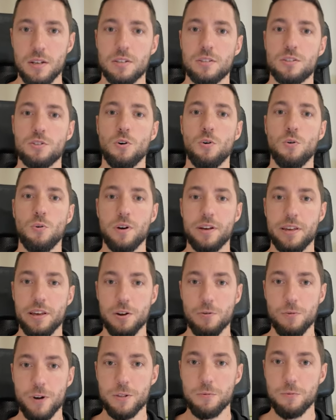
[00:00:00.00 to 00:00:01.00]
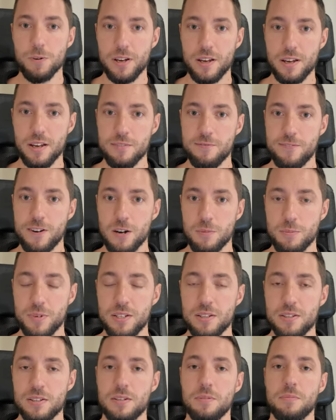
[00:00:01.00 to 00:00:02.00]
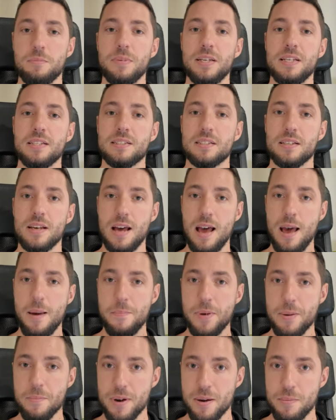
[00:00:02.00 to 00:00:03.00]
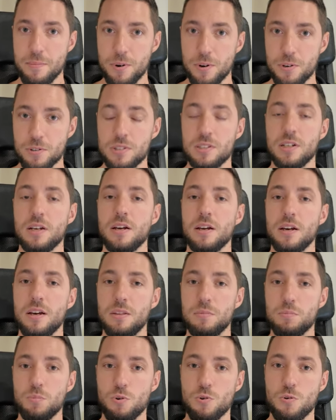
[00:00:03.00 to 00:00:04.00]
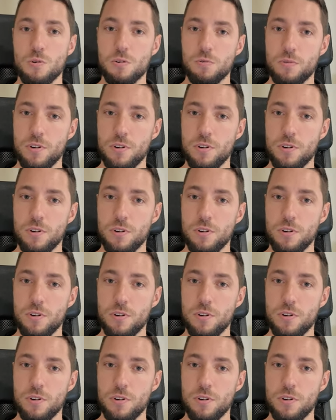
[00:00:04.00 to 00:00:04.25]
So a great working environment means happy members and more